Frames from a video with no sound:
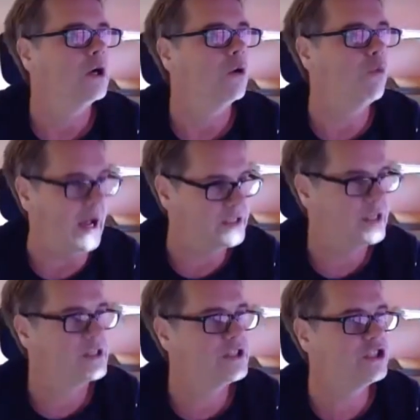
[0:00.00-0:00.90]
Right,
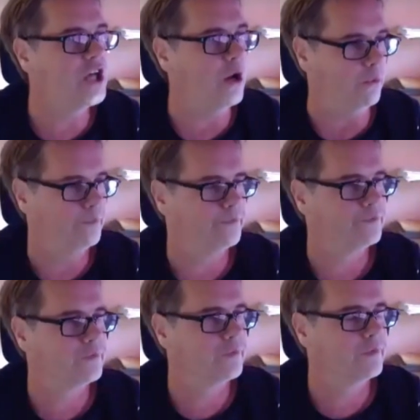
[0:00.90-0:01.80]
so
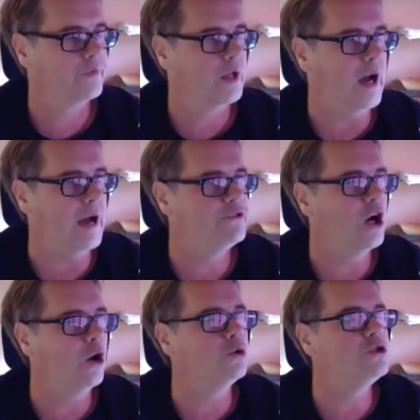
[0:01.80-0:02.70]
I've
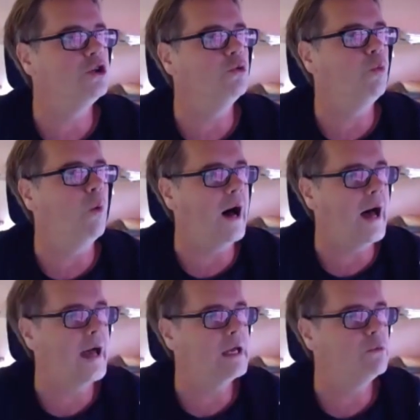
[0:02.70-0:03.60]
told you
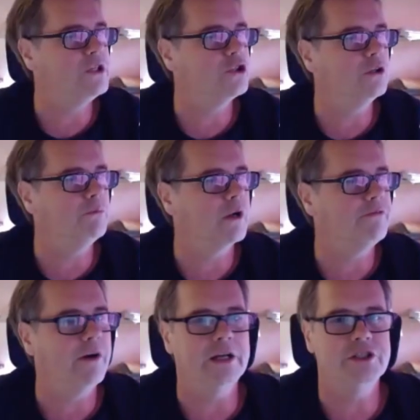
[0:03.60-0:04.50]
why we shouldn't
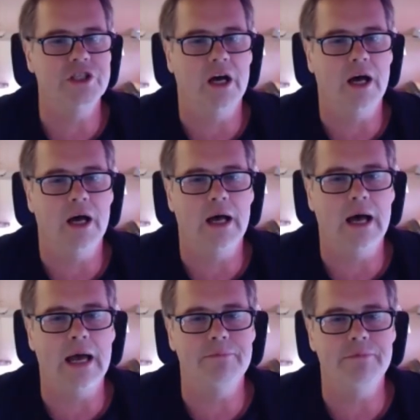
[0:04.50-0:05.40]
modify GR.
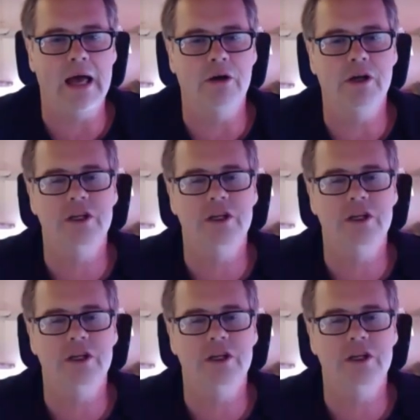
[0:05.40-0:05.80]
I am now going to